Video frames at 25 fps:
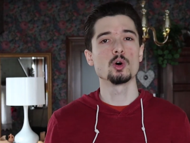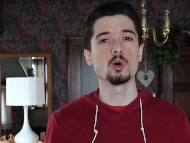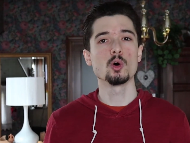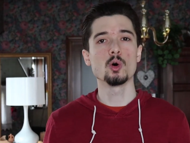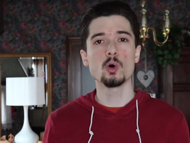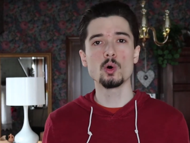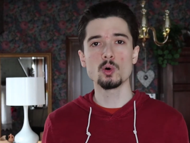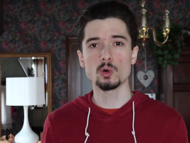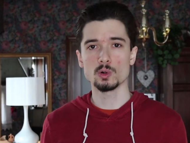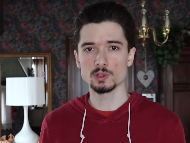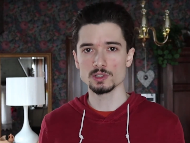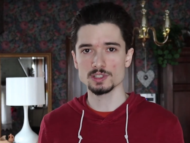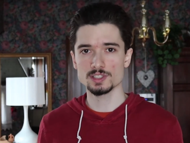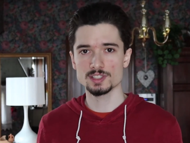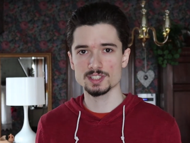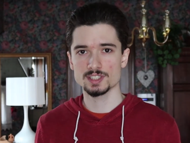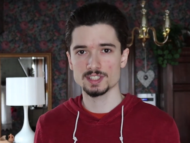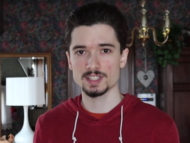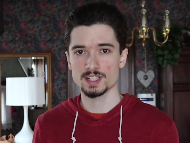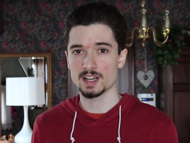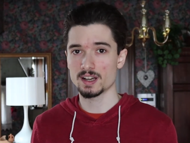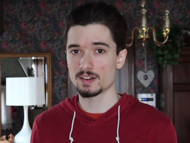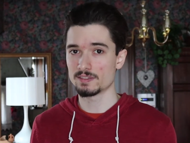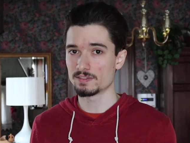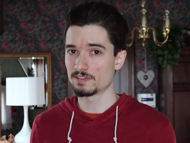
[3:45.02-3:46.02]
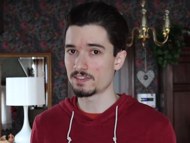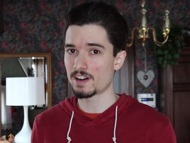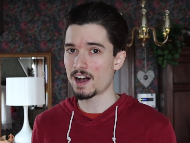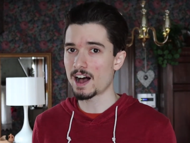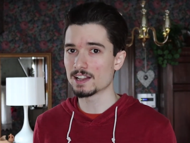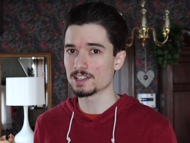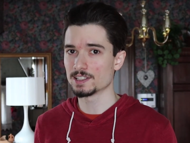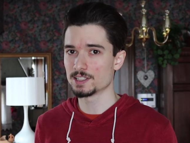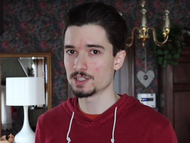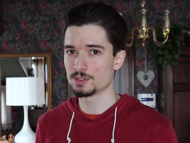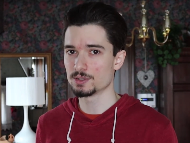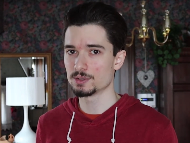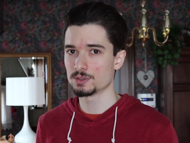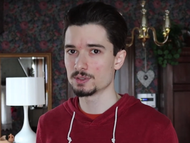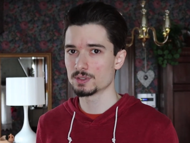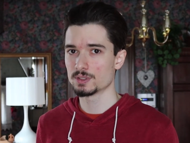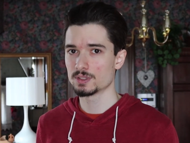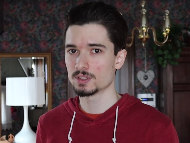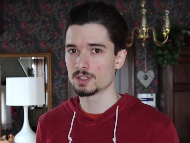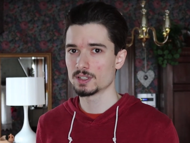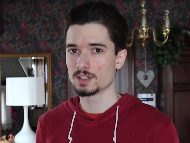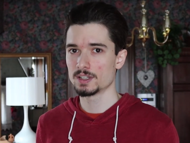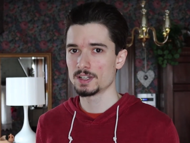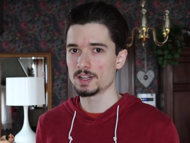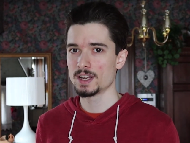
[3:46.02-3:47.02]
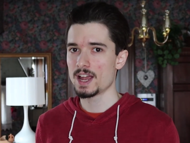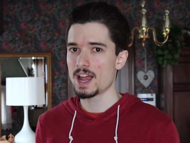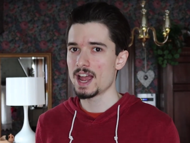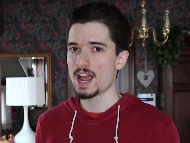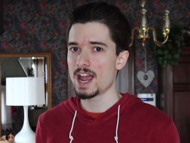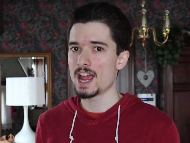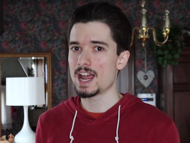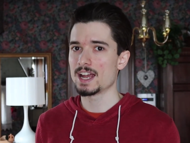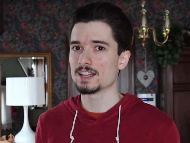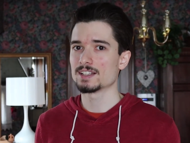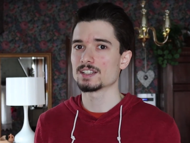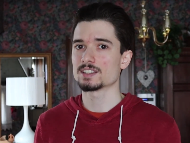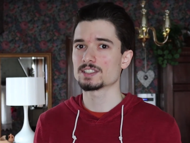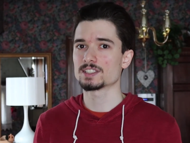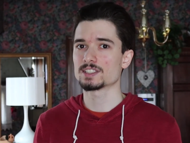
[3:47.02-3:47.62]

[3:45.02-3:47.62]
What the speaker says: holds a value and a